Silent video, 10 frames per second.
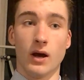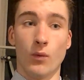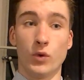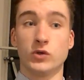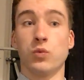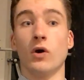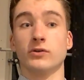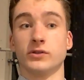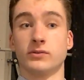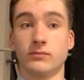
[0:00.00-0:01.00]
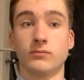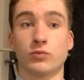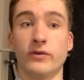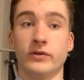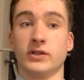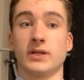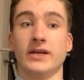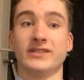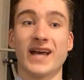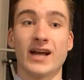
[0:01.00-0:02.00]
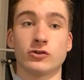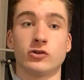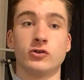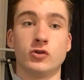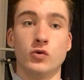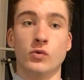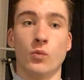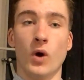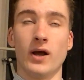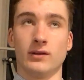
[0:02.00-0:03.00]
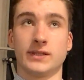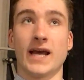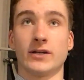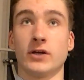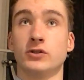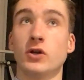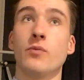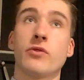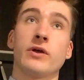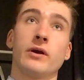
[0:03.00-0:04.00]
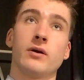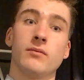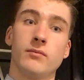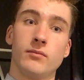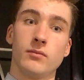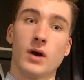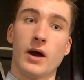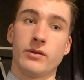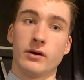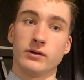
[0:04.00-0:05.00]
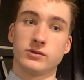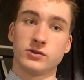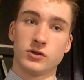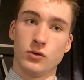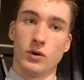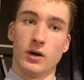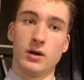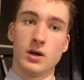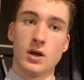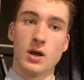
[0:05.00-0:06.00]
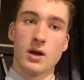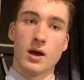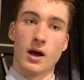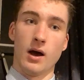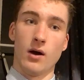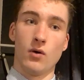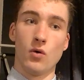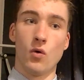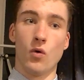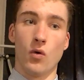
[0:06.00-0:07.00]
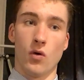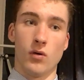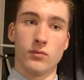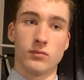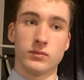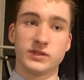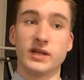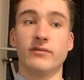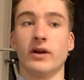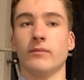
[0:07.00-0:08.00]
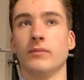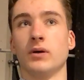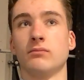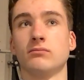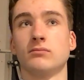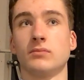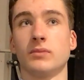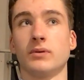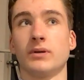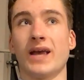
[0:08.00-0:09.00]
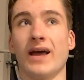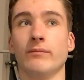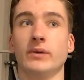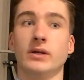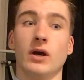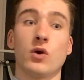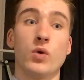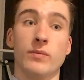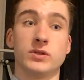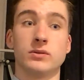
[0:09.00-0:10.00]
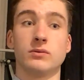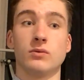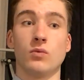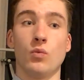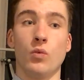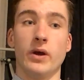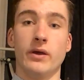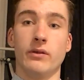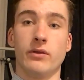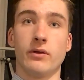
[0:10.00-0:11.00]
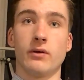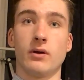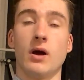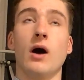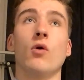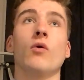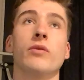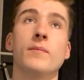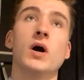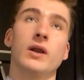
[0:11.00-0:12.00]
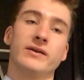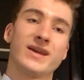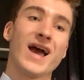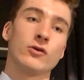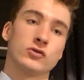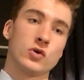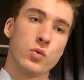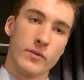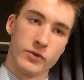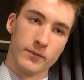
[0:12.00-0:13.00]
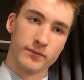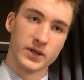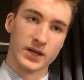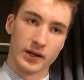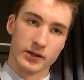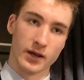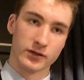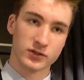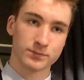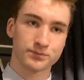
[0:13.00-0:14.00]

which was previously attached to the Wildcat. I don't think either Skua or Sea Venom can be equipped with or the Merlin cannot equip them, in any case.